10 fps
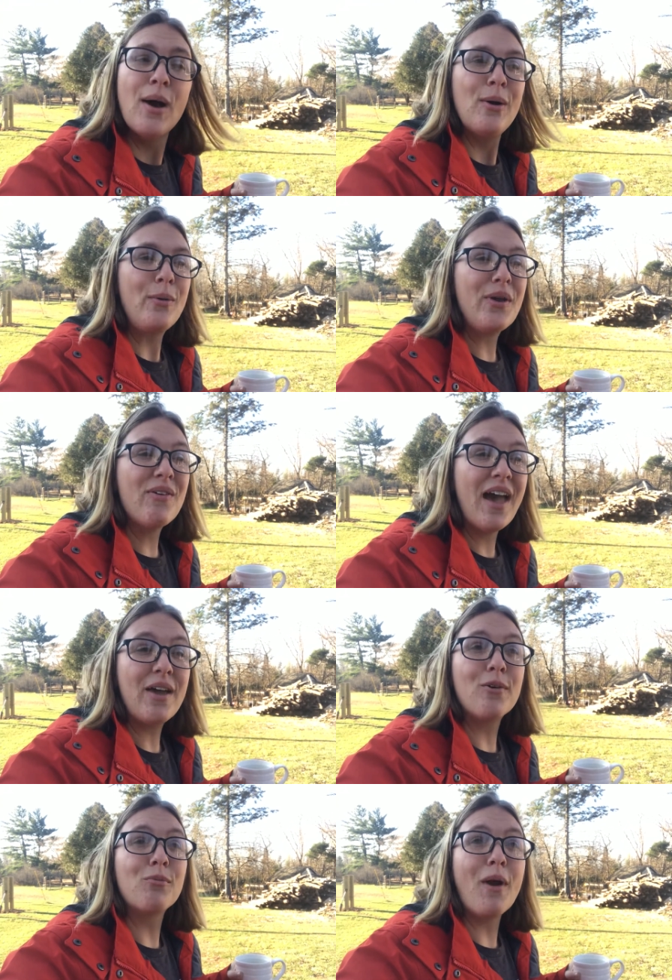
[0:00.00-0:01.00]
We have
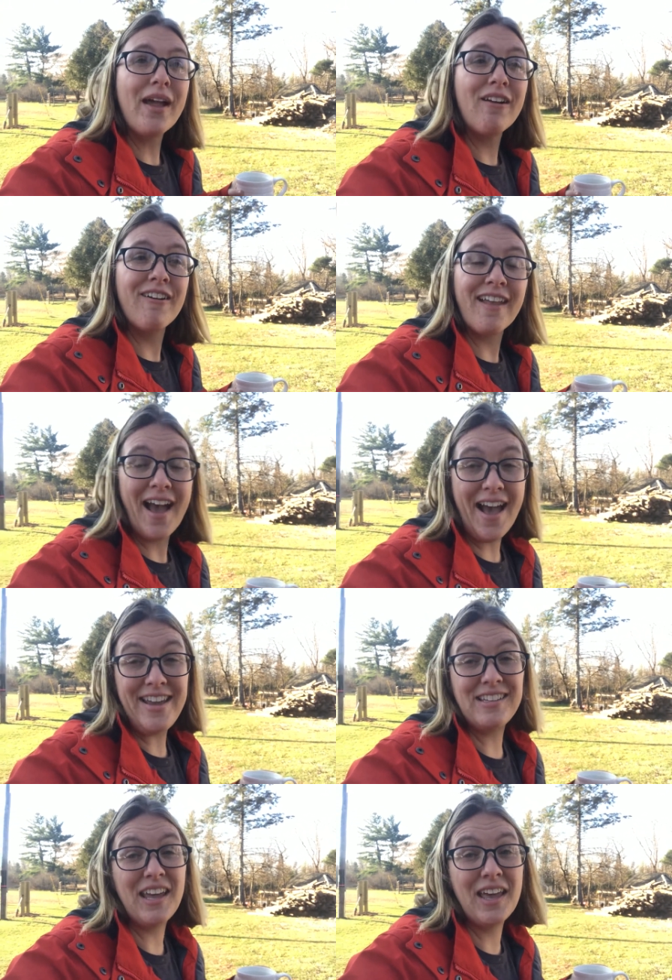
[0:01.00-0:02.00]
had record high
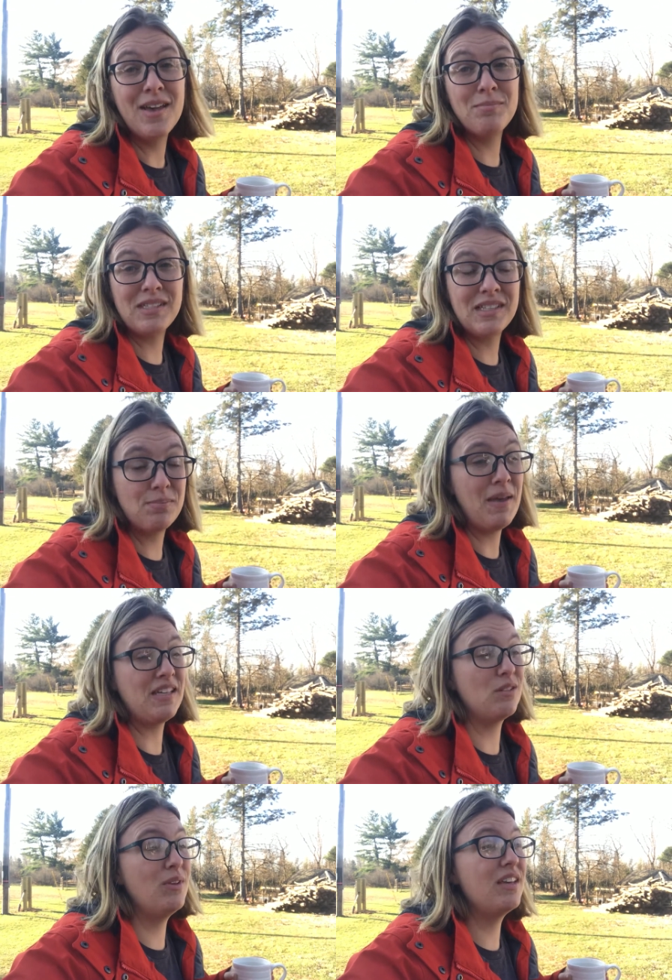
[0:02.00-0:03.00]
temps this
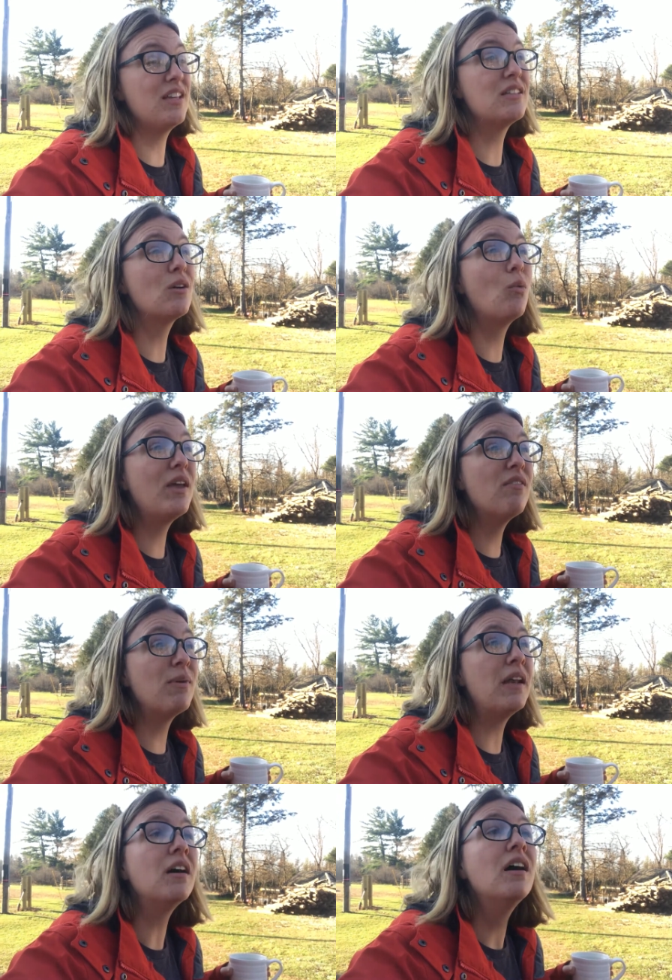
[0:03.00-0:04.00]
past week and so we have
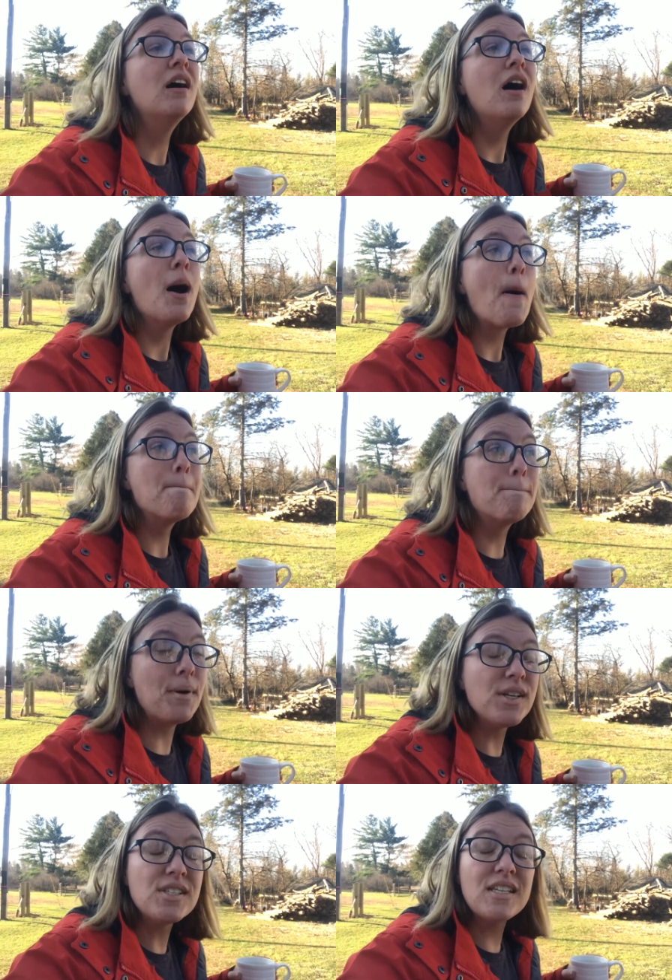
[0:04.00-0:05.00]
been
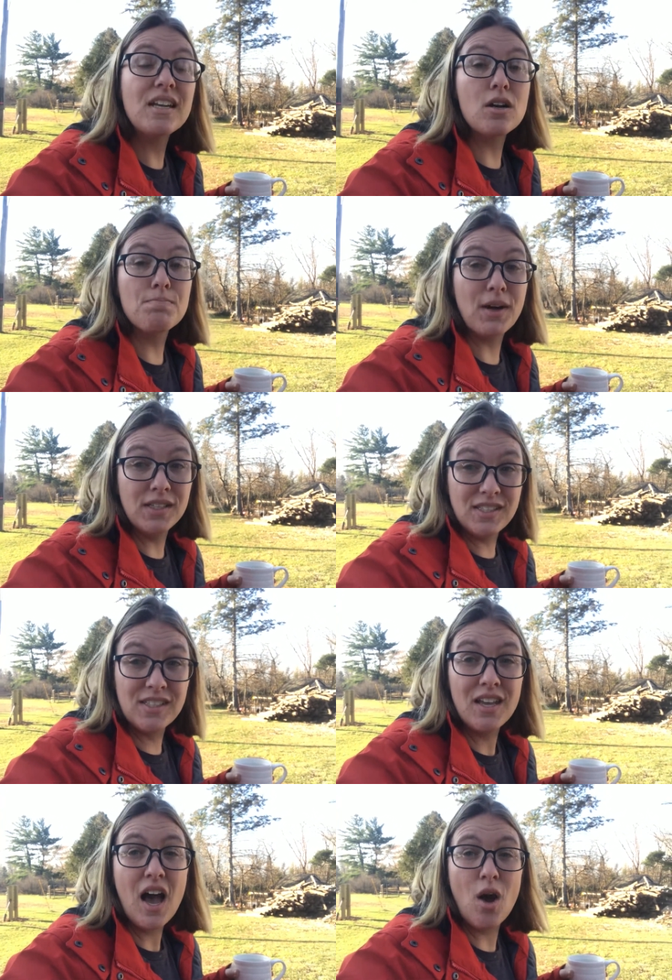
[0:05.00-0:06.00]
busting our butts
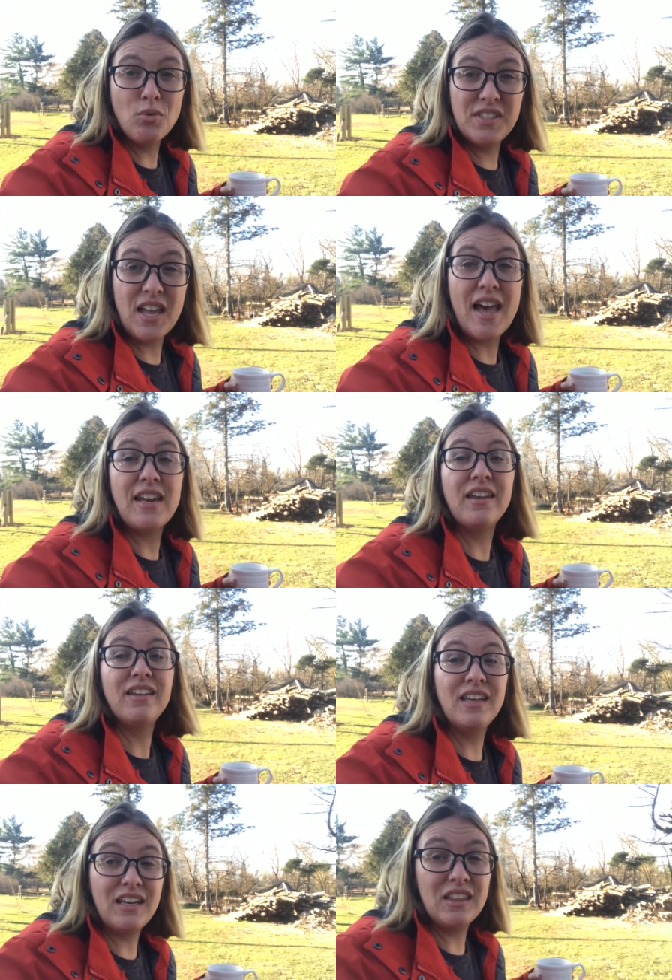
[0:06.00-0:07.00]
outside
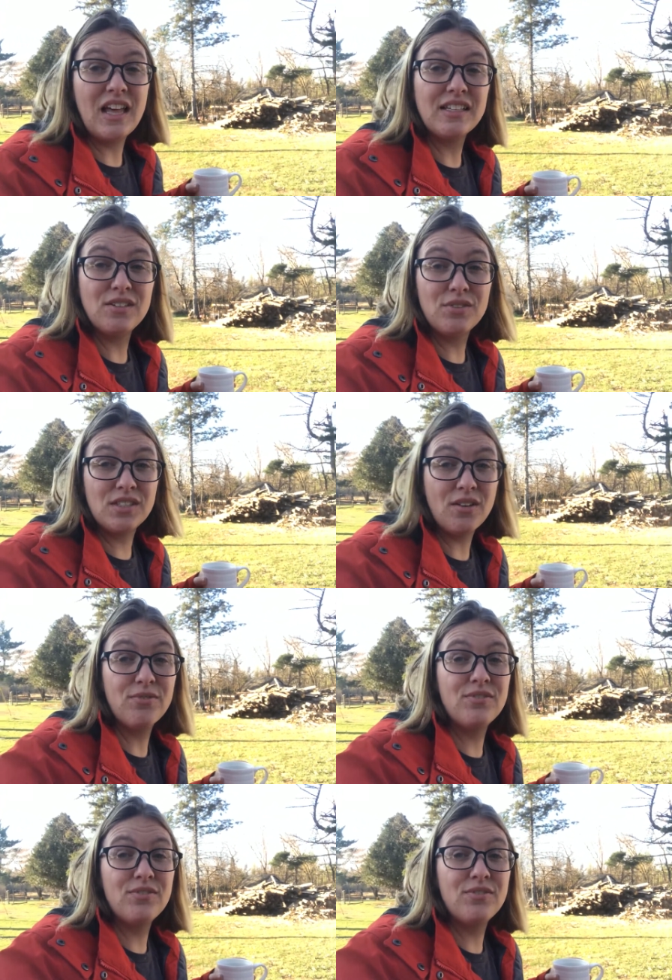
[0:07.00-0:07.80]
getting lots of stuff